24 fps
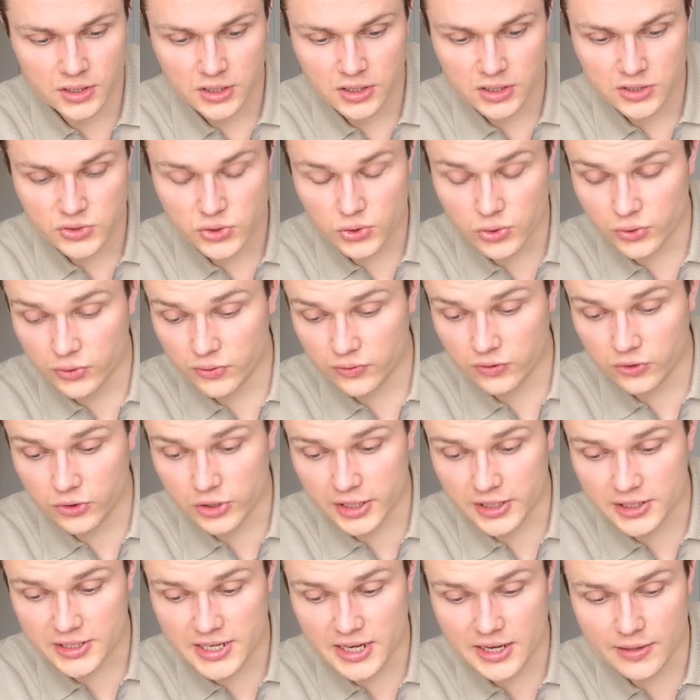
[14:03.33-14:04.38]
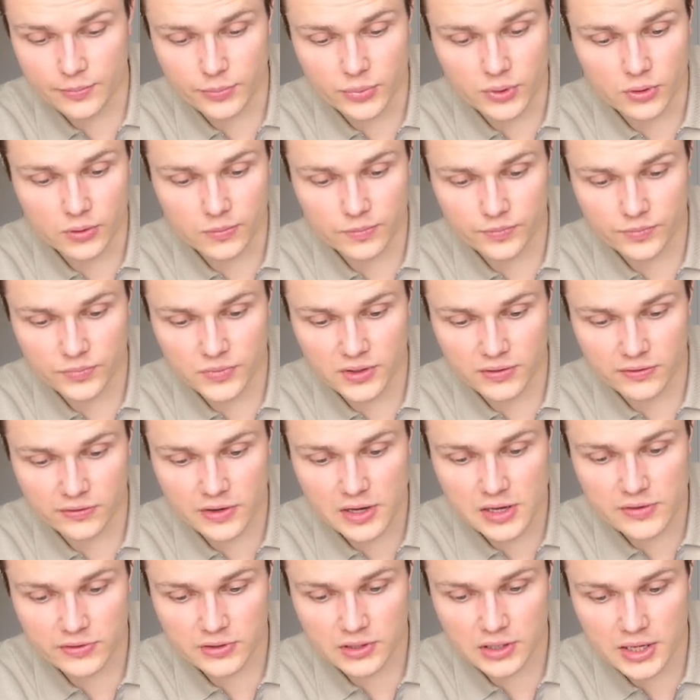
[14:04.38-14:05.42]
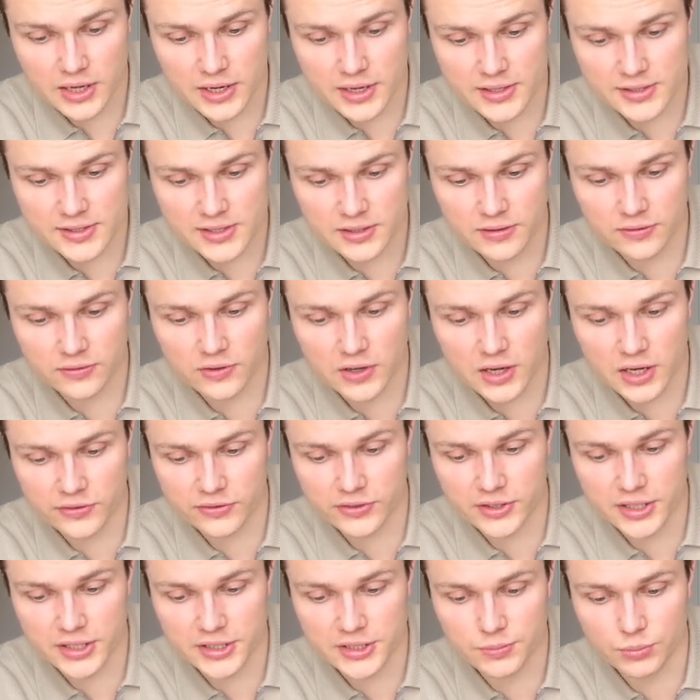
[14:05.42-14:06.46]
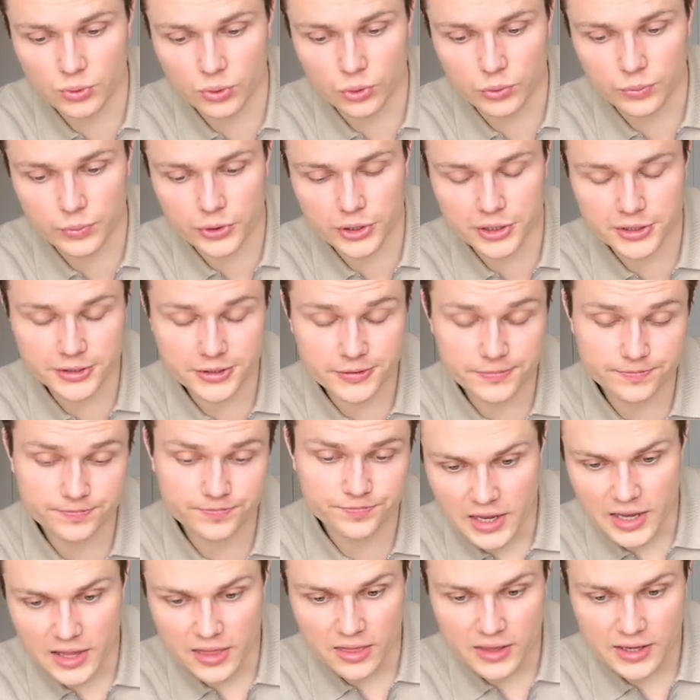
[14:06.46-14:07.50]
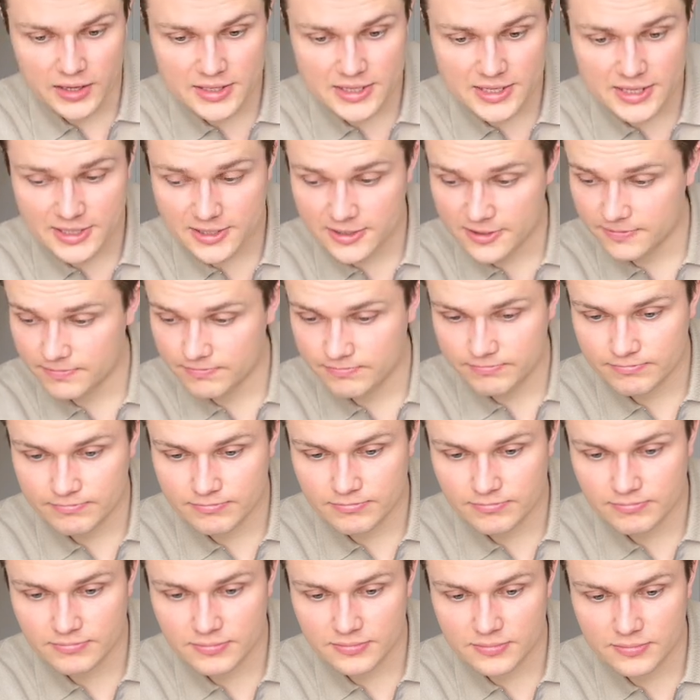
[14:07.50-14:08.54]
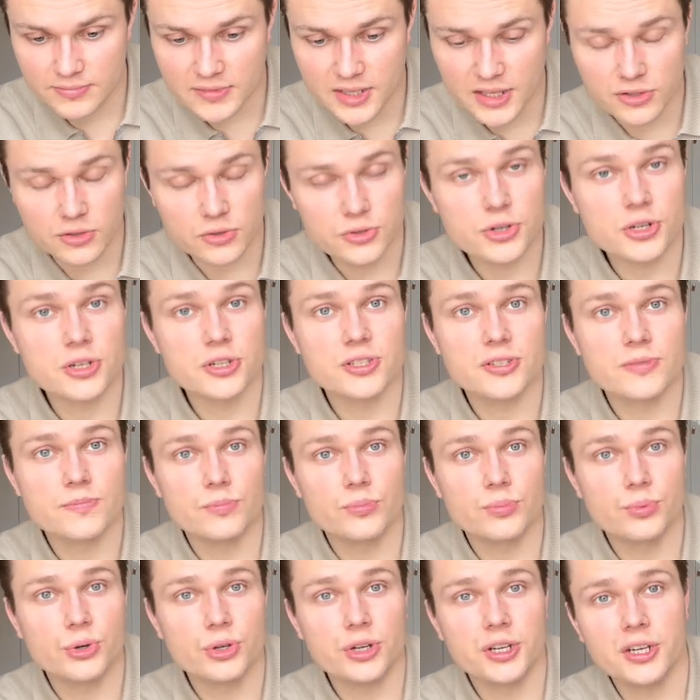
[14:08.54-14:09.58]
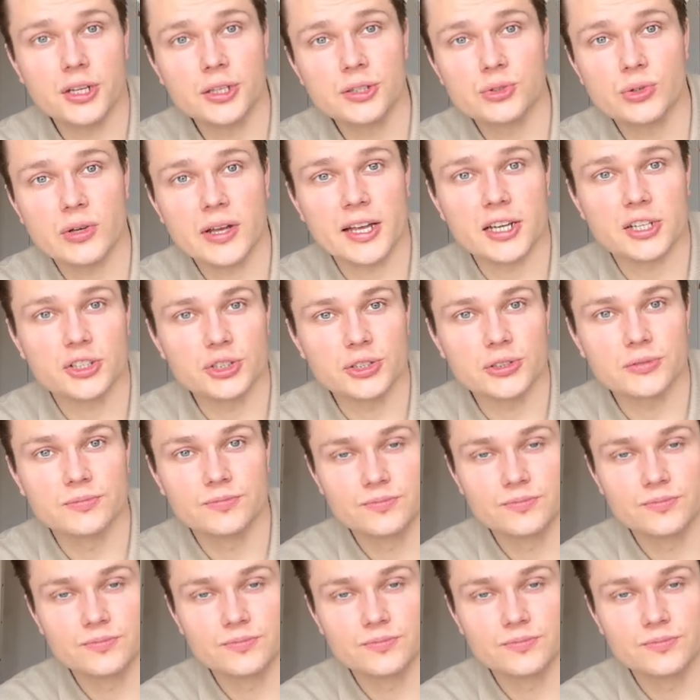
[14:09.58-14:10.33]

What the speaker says: So for example, 5 clients in 5 days blueprint, and that's it. Then you just put it into action.